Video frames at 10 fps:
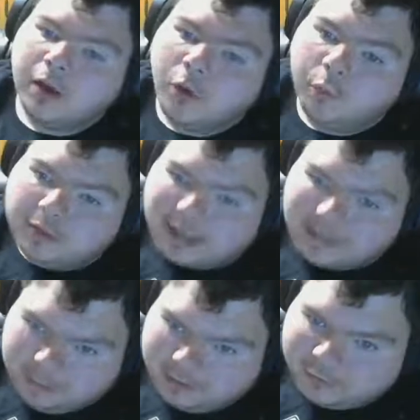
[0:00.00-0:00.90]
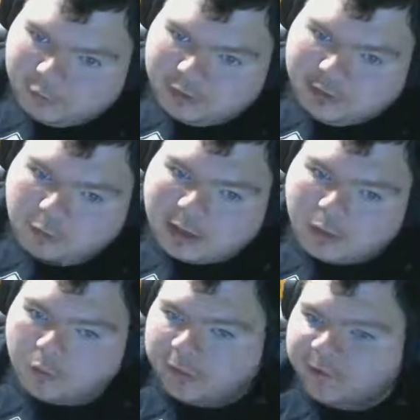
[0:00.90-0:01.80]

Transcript: With that bundle deal, like the